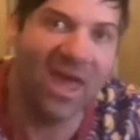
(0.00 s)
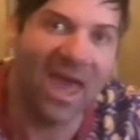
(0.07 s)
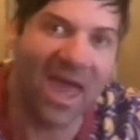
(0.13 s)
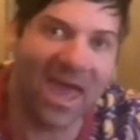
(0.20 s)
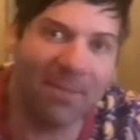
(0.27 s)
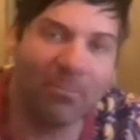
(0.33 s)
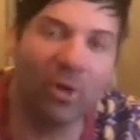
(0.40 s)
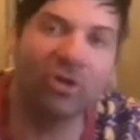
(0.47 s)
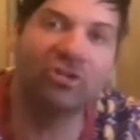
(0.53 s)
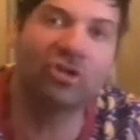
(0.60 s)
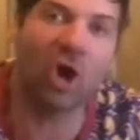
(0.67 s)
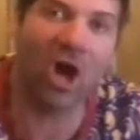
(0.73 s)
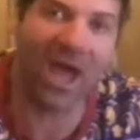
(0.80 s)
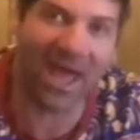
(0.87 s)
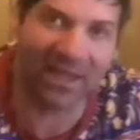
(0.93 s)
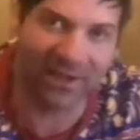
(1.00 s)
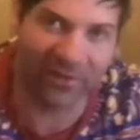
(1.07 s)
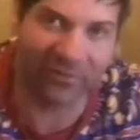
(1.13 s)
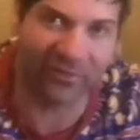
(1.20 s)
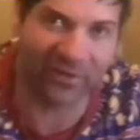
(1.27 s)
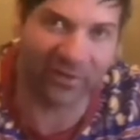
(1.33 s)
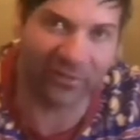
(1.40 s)

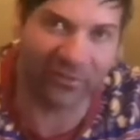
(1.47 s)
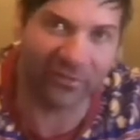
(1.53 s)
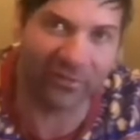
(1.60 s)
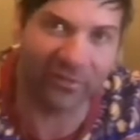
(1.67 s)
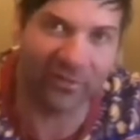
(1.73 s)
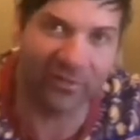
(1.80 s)
hemodialysis.